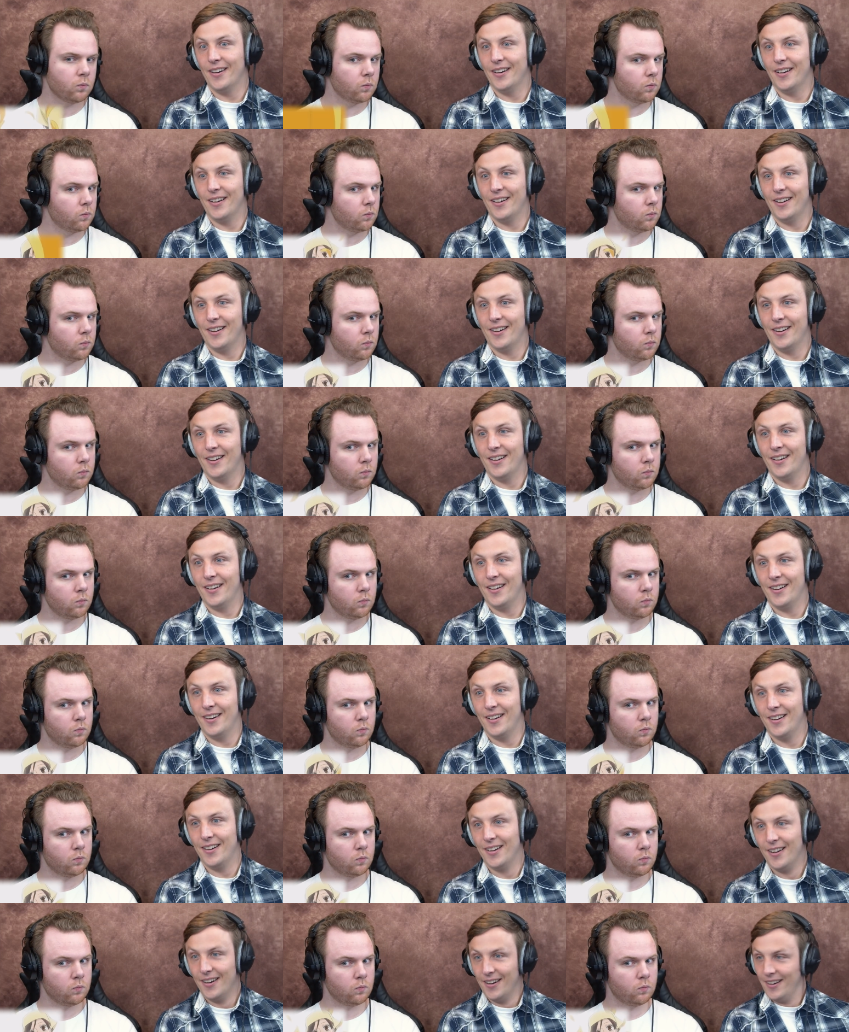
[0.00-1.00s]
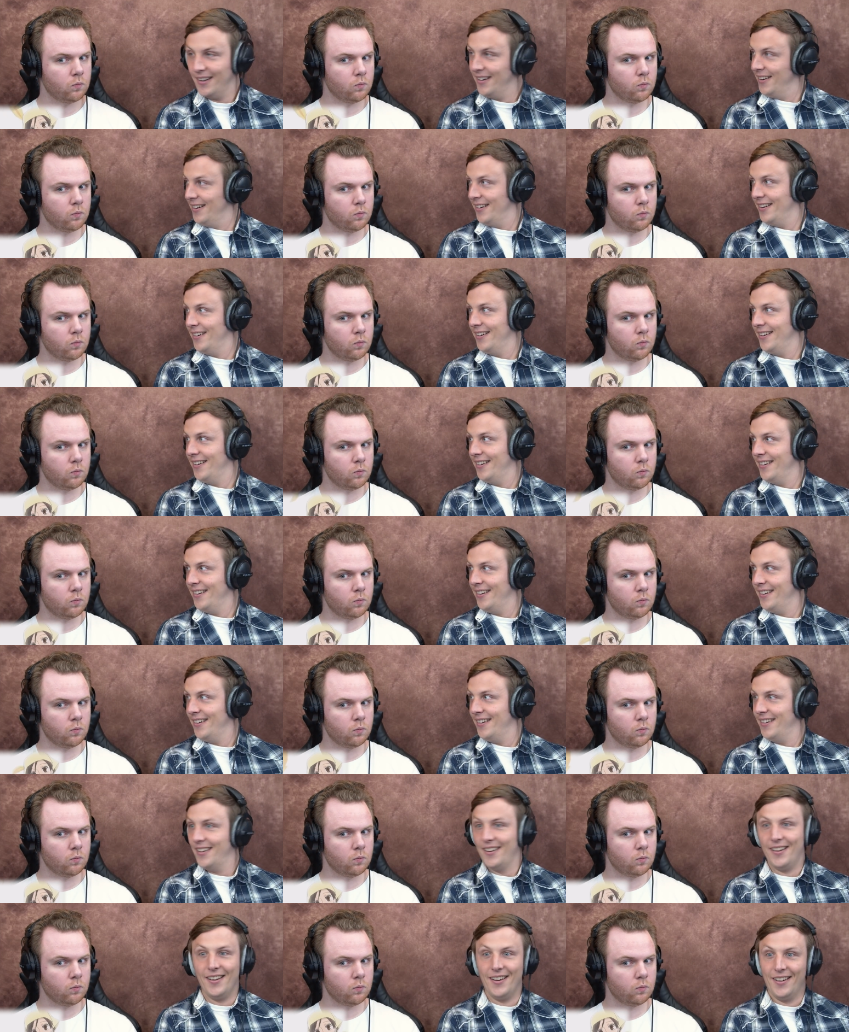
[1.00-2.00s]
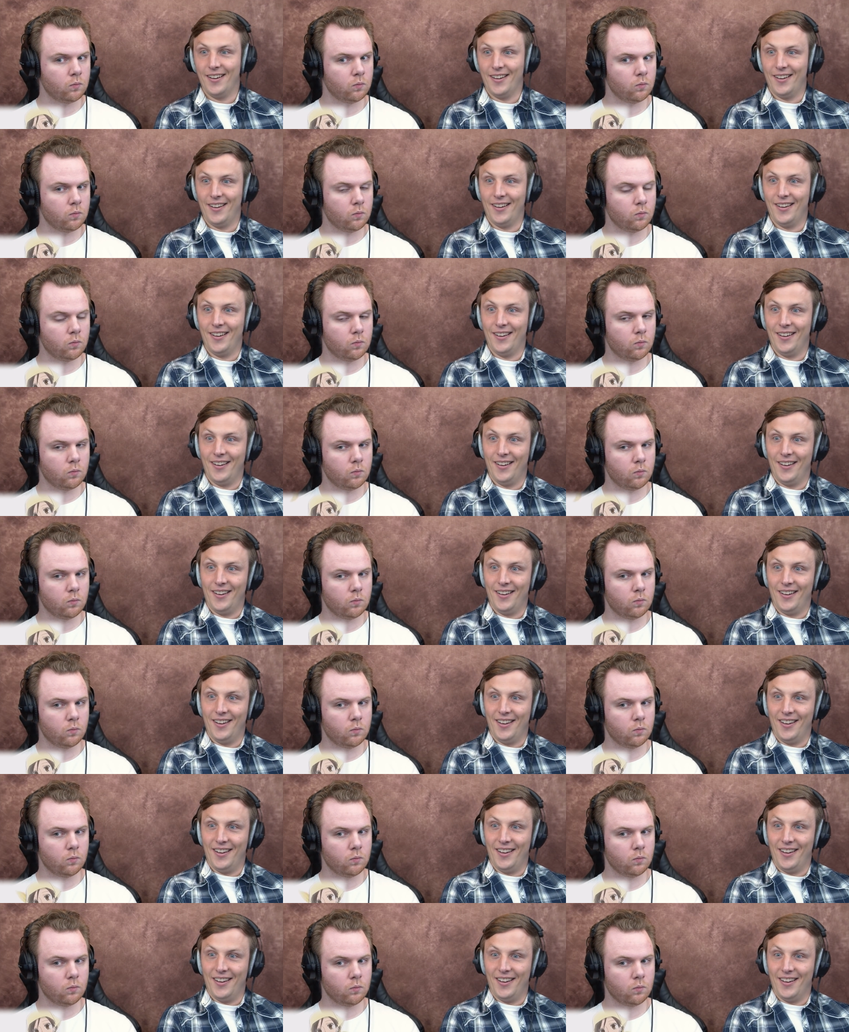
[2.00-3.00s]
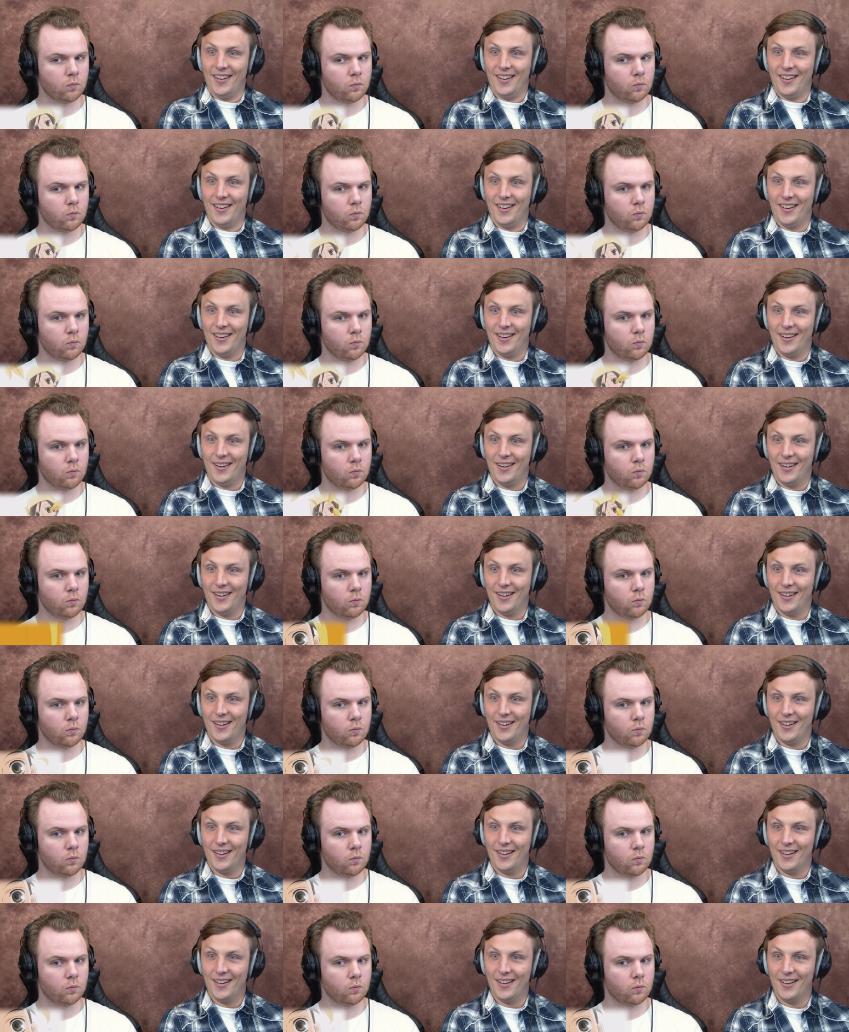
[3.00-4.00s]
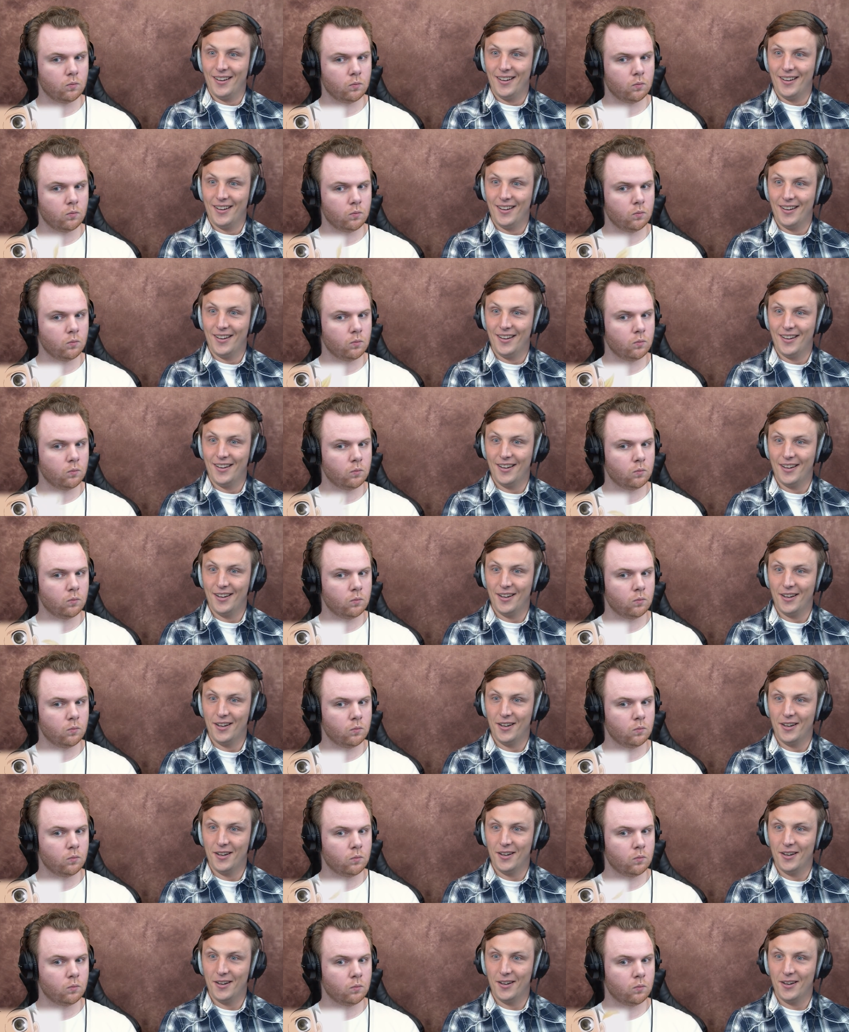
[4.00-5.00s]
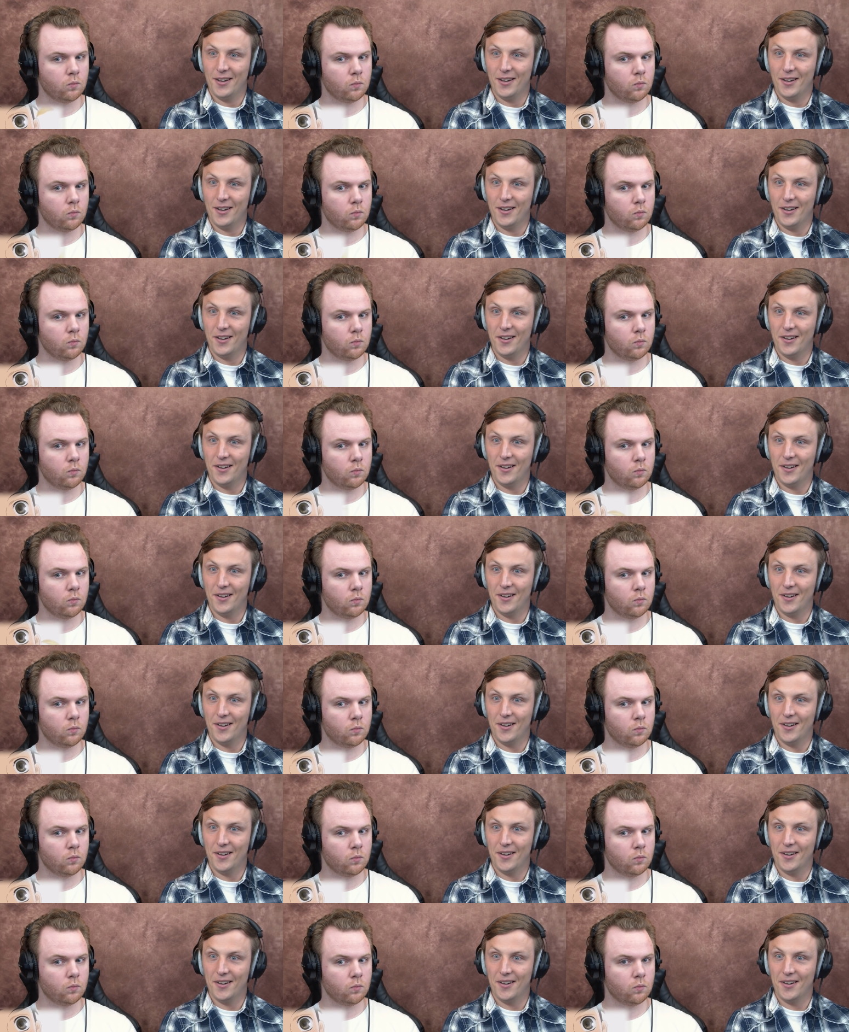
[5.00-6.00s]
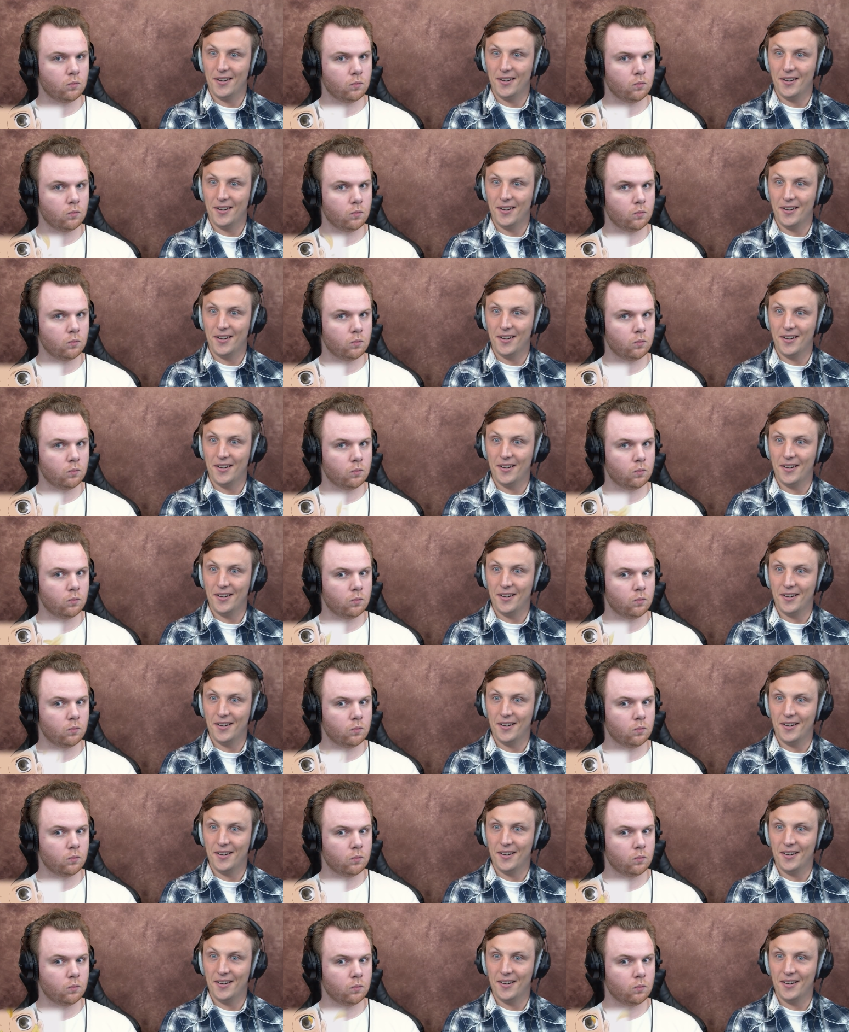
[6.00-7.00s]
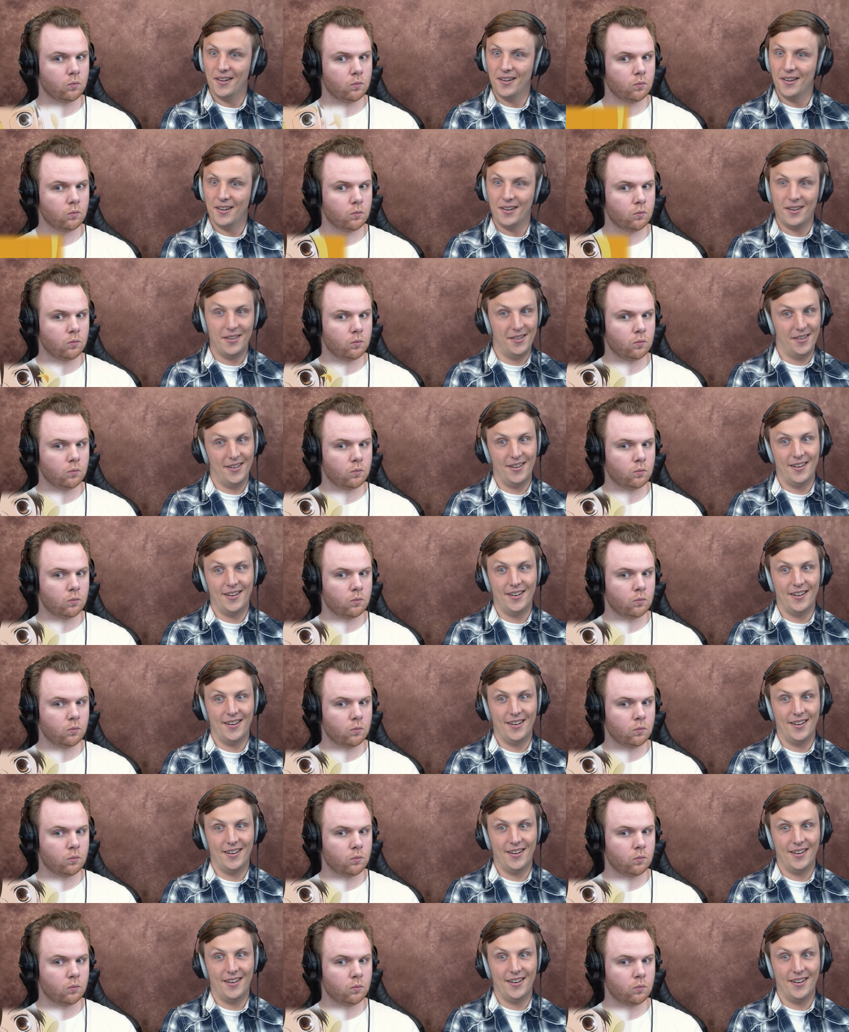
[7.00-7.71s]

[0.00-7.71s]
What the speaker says: (silence)